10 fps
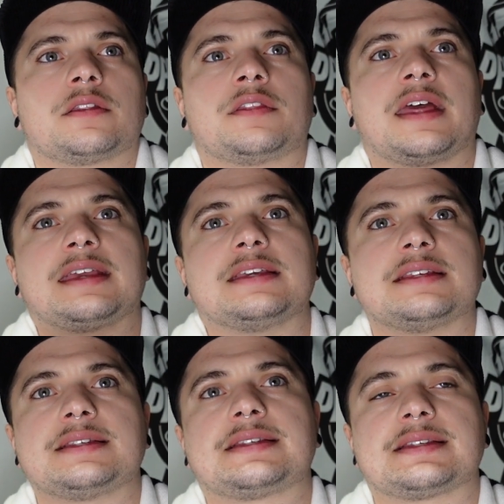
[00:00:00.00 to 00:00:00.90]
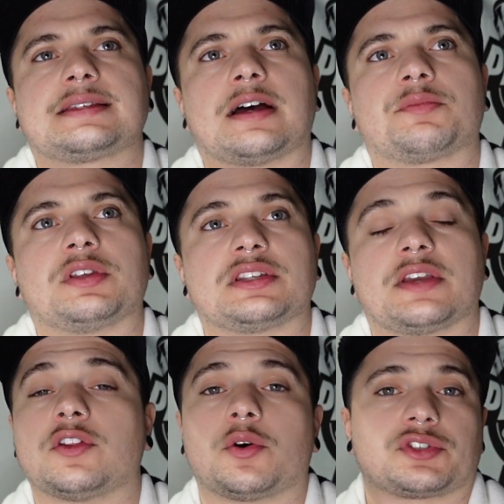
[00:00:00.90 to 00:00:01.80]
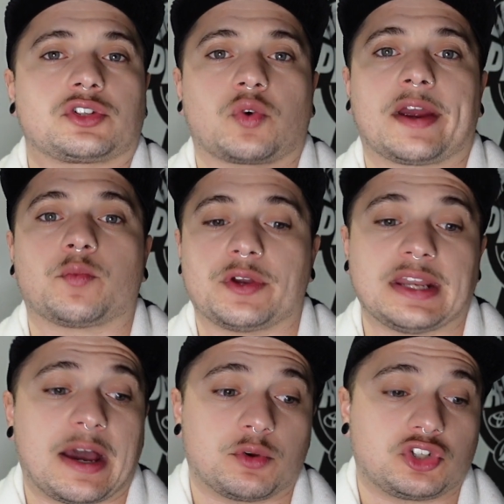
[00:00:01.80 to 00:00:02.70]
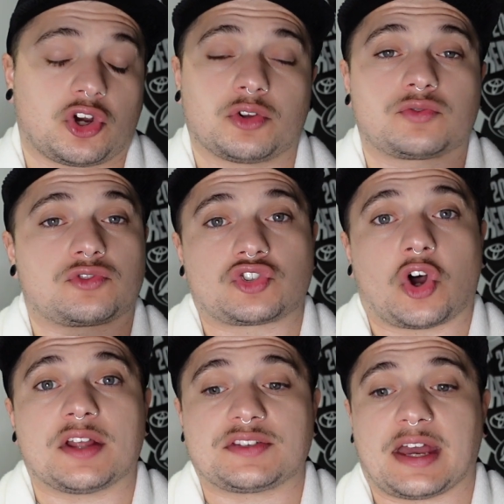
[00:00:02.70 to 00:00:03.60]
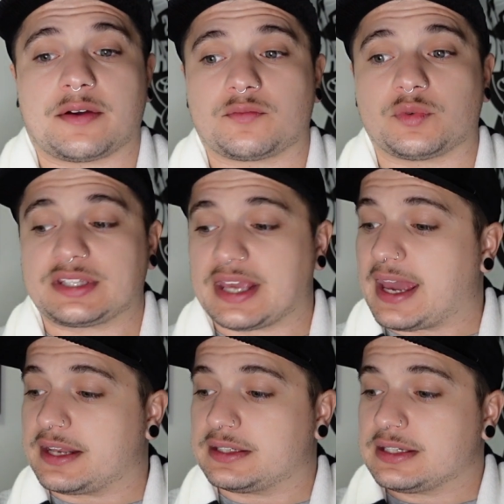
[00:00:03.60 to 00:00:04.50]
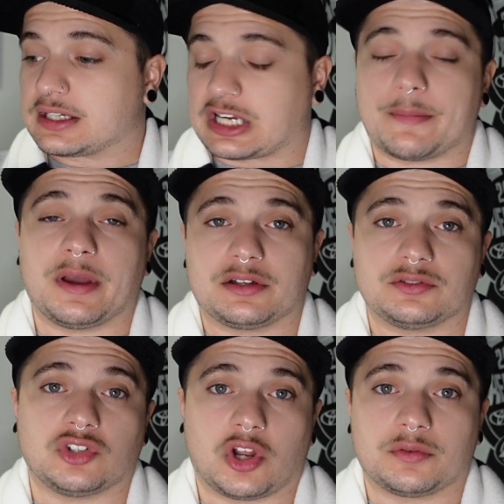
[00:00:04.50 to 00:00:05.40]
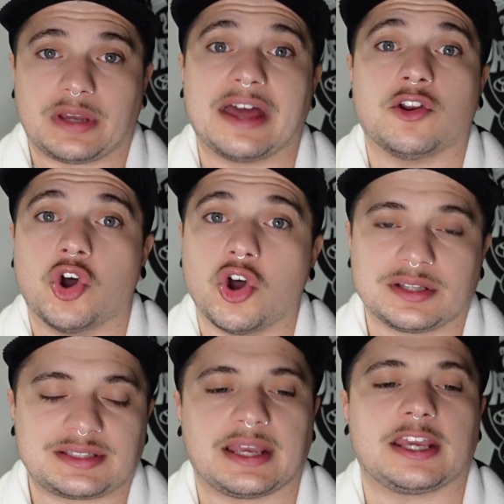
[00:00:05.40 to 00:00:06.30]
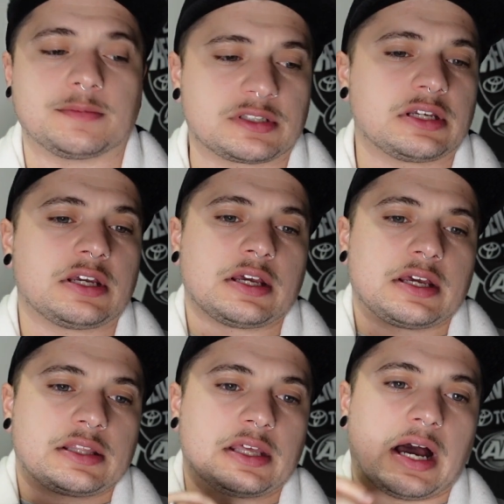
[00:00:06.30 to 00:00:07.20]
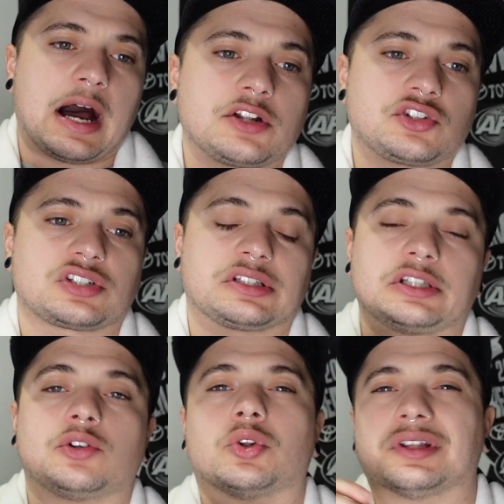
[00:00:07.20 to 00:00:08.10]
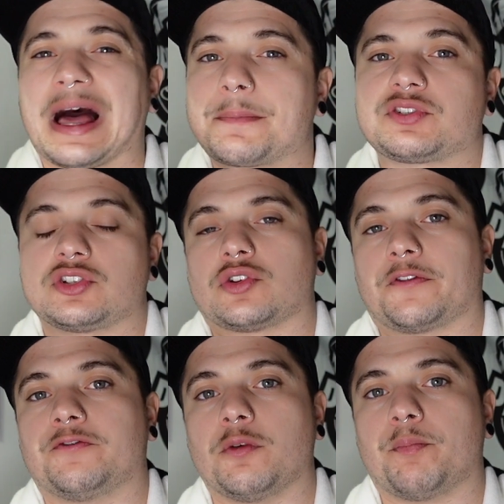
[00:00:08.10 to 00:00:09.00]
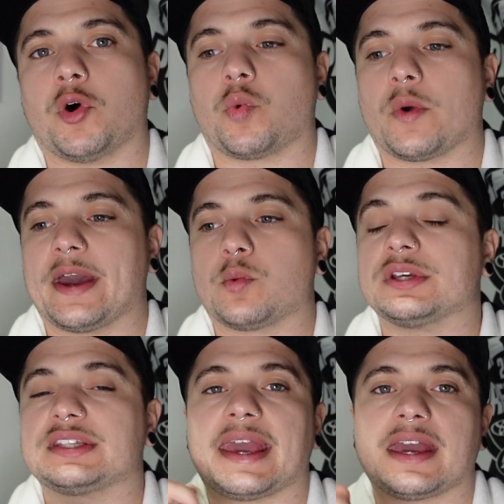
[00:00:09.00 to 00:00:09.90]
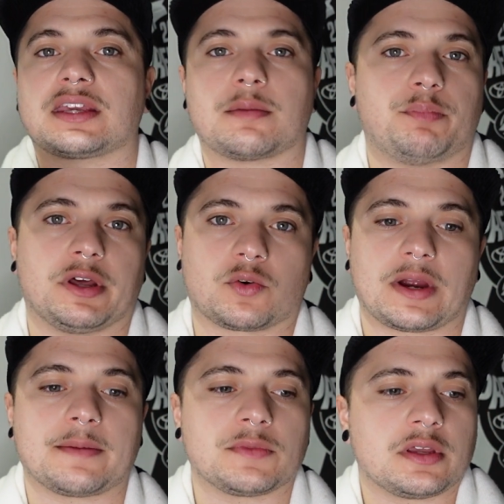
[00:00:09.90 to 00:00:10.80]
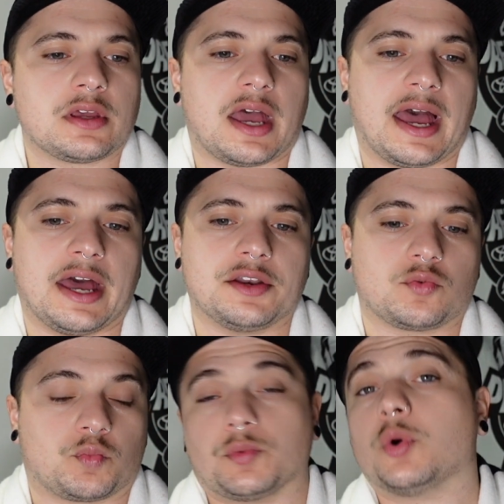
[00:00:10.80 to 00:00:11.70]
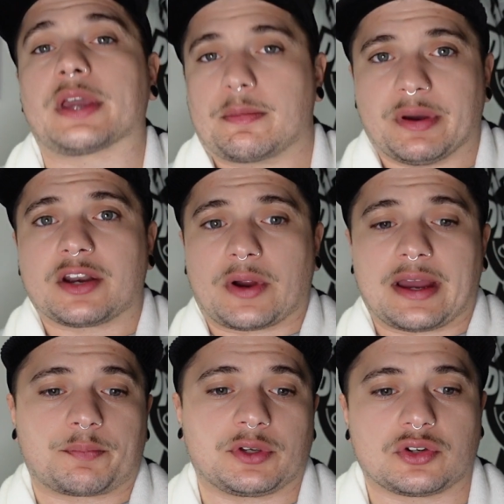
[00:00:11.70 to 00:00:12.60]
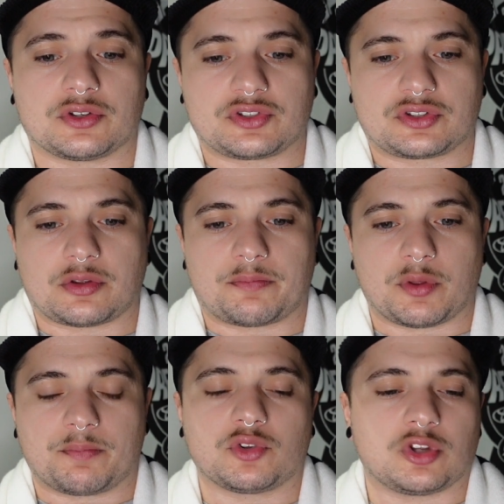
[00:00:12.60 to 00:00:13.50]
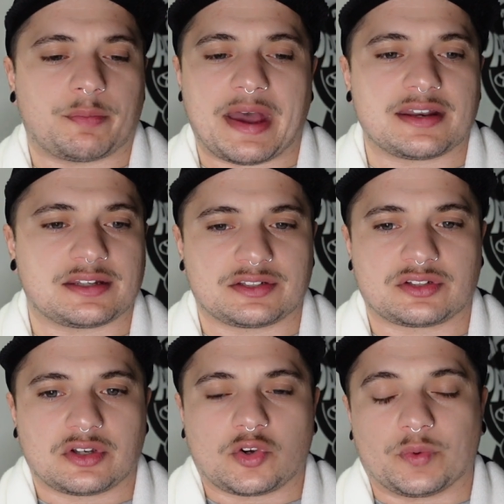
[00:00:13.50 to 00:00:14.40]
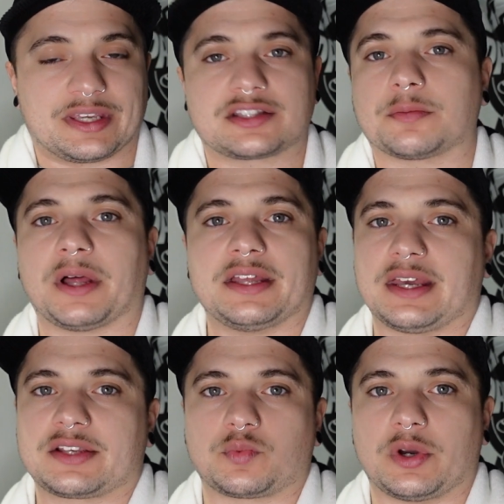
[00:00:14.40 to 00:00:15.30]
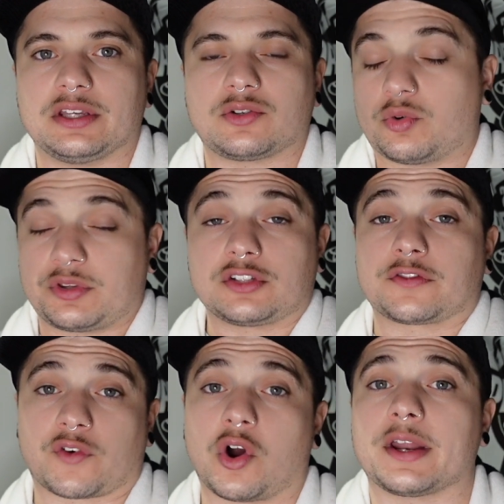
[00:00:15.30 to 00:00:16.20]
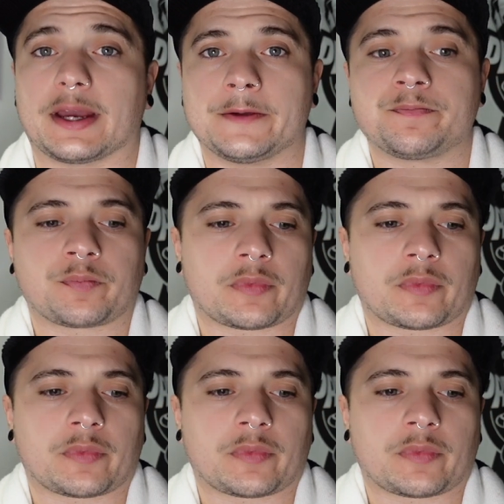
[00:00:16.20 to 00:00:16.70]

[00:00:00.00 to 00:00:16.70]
there is some things. Even though it was a great win and we showed signs that we can come out and, you know, and hurt teams, there just little lapses of football where we can get better at. And we will get better at, because the beauty about it is we get to play next week or this Friday